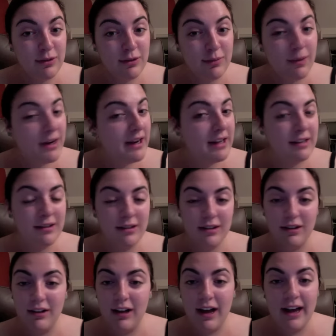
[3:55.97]
but
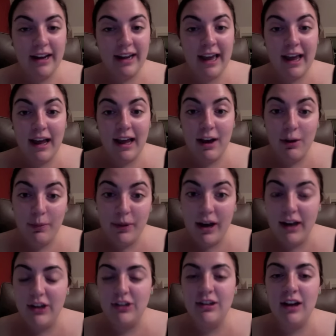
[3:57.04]
I can't help
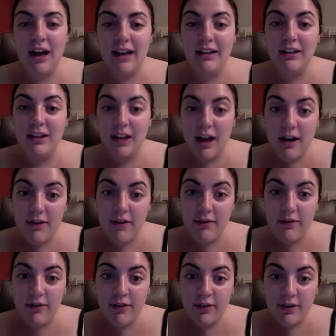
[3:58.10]
it. I
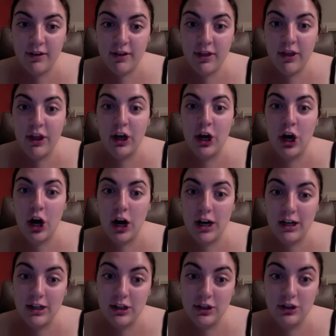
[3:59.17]
love the
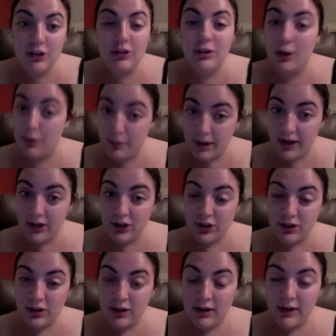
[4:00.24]
cottage so much.
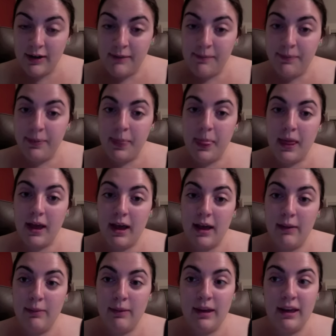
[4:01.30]
I
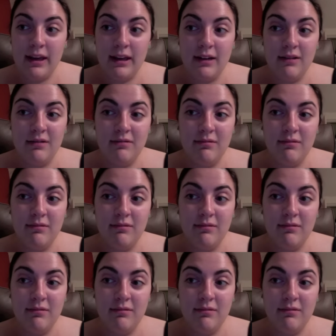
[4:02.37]
mean,